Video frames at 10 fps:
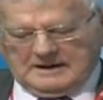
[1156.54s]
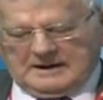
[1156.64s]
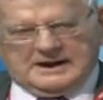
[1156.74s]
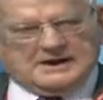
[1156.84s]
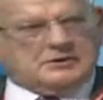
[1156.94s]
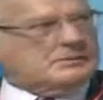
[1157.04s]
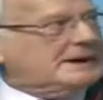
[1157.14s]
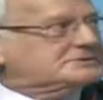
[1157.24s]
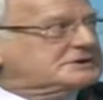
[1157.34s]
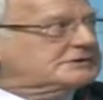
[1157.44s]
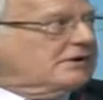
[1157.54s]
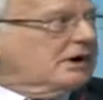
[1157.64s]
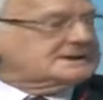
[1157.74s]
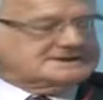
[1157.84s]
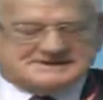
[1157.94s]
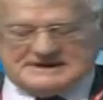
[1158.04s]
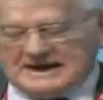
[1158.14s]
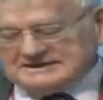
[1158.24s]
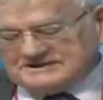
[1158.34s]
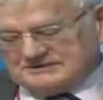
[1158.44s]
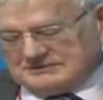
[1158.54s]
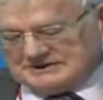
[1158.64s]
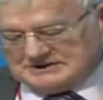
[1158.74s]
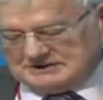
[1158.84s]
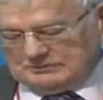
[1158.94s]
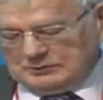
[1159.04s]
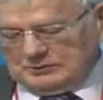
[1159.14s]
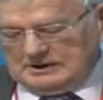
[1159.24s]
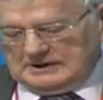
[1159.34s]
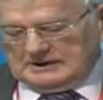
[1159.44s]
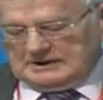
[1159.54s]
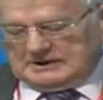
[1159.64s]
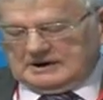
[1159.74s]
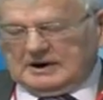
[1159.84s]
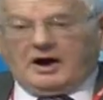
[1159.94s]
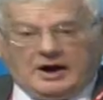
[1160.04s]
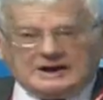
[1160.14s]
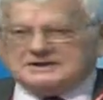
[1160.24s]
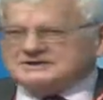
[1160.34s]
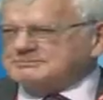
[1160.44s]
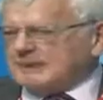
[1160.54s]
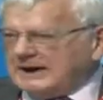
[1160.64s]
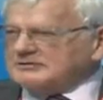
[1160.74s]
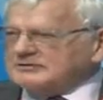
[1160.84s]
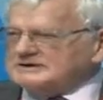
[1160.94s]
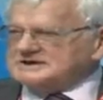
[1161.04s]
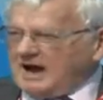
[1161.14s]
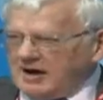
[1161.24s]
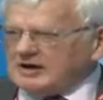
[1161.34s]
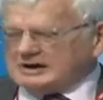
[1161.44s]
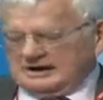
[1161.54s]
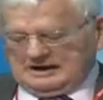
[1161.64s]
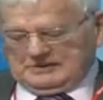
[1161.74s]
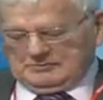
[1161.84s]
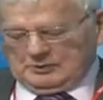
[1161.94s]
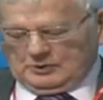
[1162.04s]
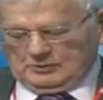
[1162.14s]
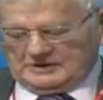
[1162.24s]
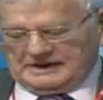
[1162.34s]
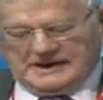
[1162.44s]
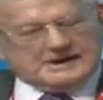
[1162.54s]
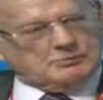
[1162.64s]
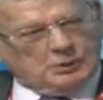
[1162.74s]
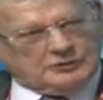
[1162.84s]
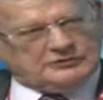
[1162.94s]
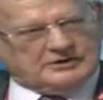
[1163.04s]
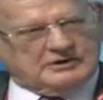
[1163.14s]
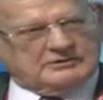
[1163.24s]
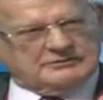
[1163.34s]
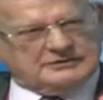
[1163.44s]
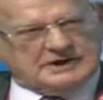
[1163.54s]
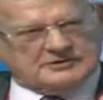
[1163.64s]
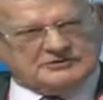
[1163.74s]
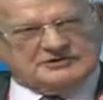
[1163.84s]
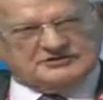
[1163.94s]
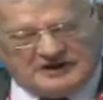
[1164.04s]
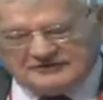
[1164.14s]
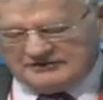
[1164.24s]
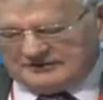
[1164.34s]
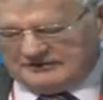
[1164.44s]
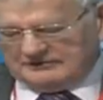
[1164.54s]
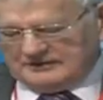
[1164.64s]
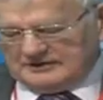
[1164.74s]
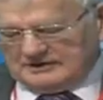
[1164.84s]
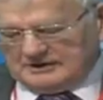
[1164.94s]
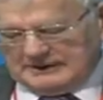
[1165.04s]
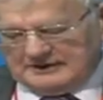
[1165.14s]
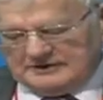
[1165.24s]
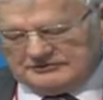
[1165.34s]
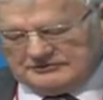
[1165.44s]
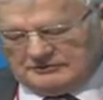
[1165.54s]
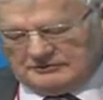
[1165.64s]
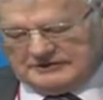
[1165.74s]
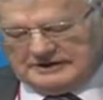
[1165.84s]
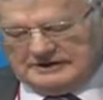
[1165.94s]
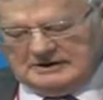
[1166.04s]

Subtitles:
And on the matter of high stakes, for example, islands, boundaries are clearly important and getting more so for countries sensitive about their sovereignty.